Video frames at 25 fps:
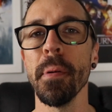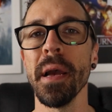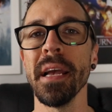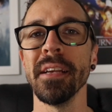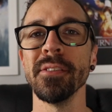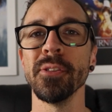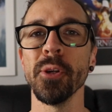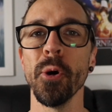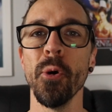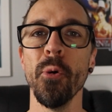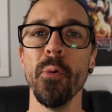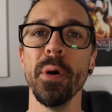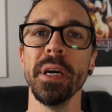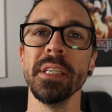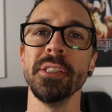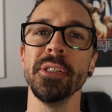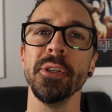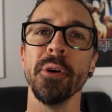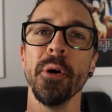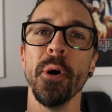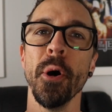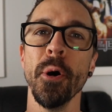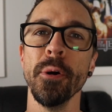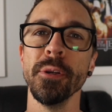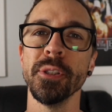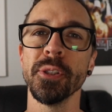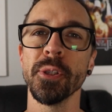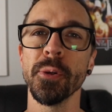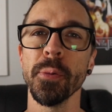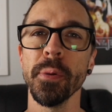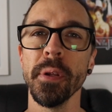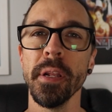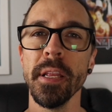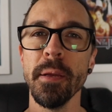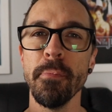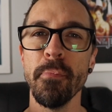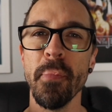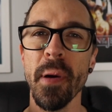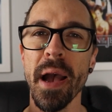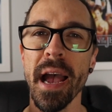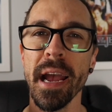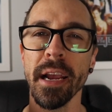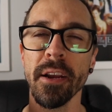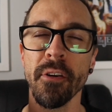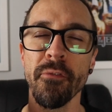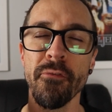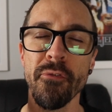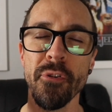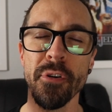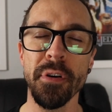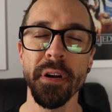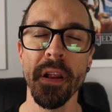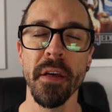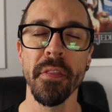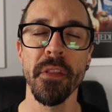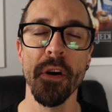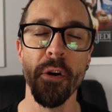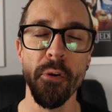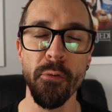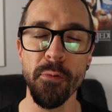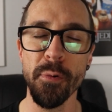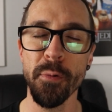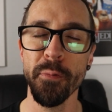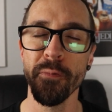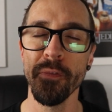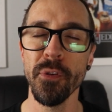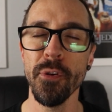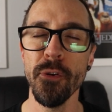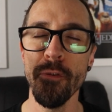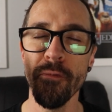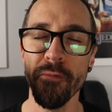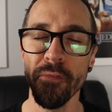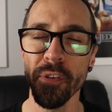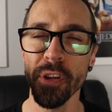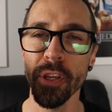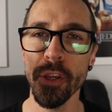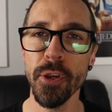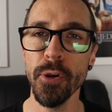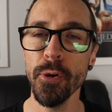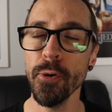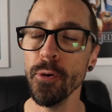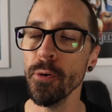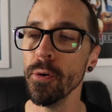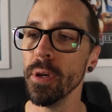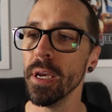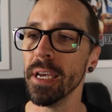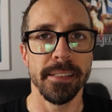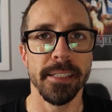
As always, your host Squidly back for another review for you.